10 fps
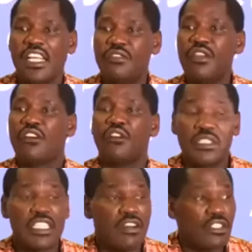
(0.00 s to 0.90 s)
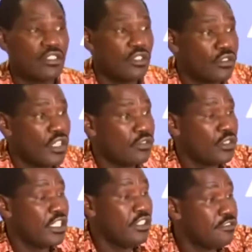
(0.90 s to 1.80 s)
And we are committed ourselves
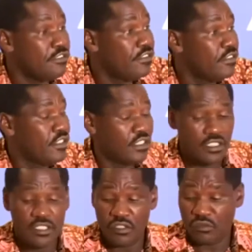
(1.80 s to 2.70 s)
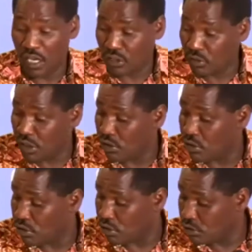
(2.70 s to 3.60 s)
as we leave to actually
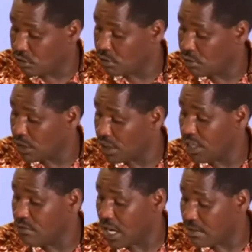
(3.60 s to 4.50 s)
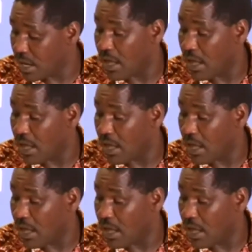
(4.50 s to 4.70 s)
conclude within one